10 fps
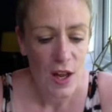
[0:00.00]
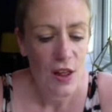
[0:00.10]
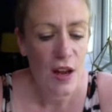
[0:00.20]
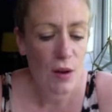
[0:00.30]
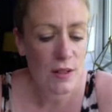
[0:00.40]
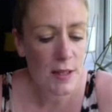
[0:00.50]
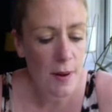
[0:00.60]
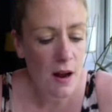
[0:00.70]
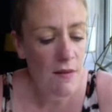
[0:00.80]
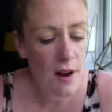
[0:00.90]
The oldest
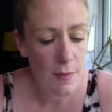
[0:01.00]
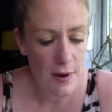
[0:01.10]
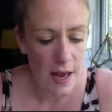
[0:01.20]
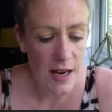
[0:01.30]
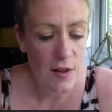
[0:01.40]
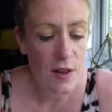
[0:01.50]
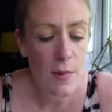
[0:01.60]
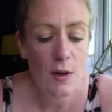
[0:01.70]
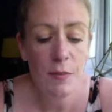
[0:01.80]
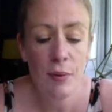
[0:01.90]
part of our brain, the
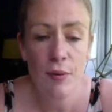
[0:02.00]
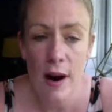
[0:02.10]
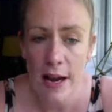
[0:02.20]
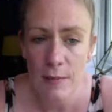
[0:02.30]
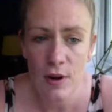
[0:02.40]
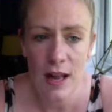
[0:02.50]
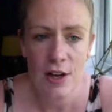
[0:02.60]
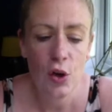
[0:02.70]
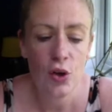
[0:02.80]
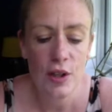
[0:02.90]
most primal and
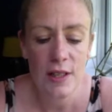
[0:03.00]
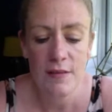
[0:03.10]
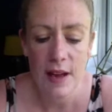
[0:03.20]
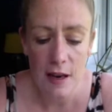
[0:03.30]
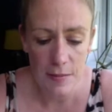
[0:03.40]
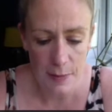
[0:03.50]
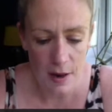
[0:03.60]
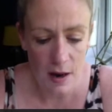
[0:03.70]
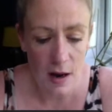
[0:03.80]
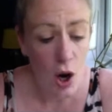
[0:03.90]
underdeveloped
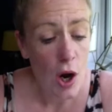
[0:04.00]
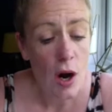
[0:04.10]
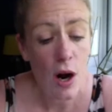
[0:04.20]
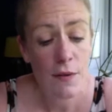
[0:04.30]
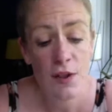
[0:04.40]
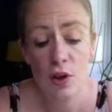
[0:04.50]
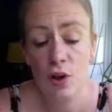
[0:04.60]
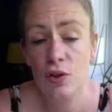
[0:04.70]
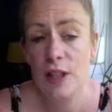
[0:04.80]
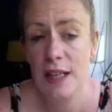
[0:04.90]
part, often
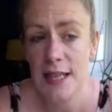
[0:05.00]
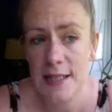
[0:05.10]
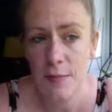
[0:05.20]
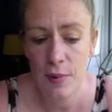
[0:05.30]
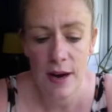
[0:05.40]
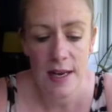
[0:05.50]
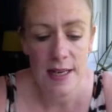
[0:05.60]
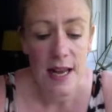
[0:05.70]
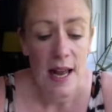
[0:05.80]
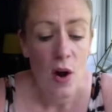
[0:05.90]
called the lizard brain
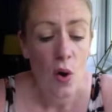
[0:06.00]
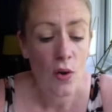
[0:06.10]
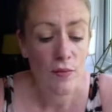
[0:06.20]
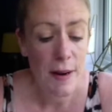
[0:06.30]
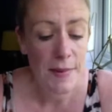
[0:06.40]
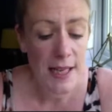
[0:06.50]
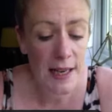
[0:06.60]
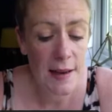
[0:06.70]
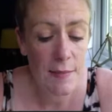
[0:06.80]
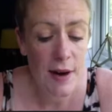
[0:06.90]
or the
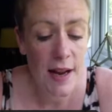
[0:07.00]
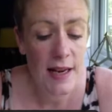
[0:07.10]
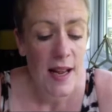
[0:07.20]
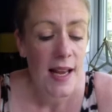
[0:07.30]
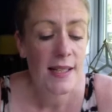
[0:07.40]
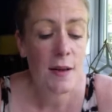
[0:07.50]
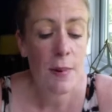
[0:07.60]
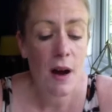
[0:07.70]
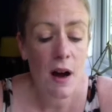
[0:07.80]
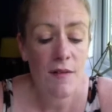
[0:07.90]
reptilian brain, is the
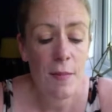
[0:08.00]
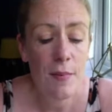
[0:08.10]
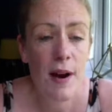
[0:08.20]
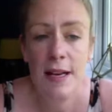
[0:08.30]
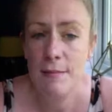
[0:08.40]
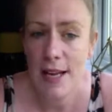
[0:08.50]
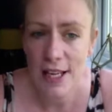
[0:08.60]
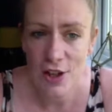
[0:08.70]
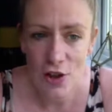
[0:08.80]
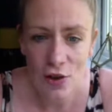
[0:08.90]
part of the brain
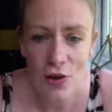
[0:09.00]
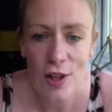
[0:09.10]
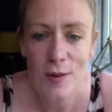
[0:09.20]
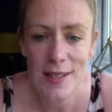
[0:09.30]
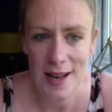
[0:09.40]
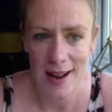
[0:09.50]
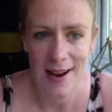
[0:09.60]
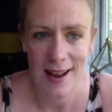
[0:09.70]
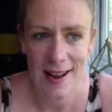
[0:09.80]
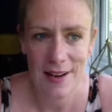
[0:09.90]
making sure you stay
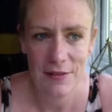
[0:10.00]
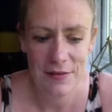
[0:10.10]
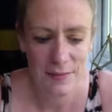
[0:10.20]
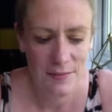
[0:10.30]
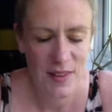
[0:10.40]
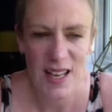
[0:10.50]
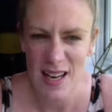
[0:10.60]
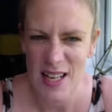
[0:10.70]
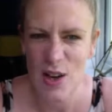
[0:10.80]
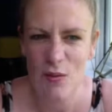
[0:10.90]
alive.
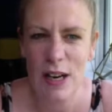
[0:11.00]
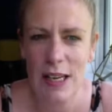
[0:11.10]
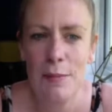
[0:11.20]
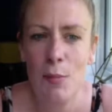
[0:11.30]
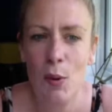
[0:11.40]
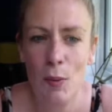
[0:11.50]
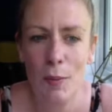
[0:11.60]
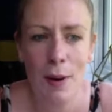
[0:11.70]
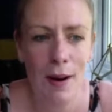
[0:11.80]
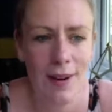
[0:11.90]
It's a really important
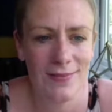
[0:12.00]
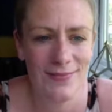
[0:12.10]
part.